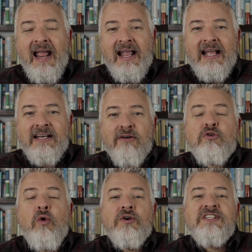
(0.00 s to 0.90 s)
And
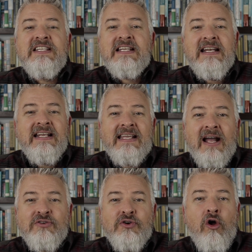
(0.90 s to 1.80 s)
of course, he's going to
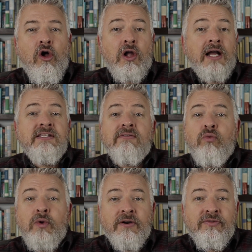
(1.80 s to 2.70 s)
encounter all kinds of
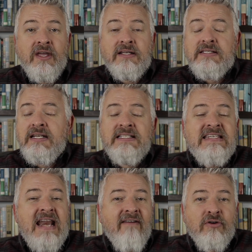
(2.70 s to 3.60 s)
weird things that he's
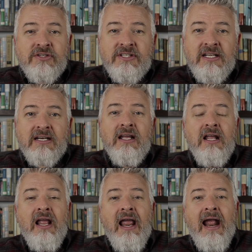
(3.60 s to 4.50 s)
never seen.
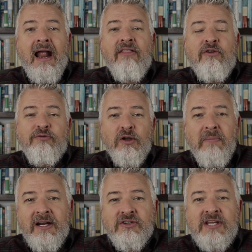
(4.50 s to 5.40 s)
And the
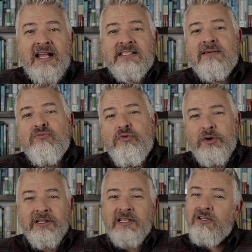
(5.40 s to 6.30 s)
filmmakers had some
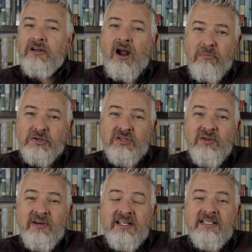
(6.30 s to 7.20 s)
really good
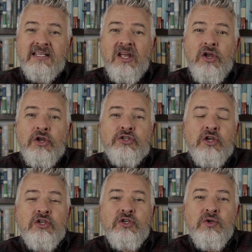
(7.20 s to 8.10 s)
opportunities
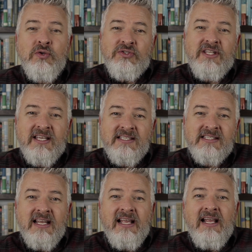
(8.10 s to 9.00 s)
to use this,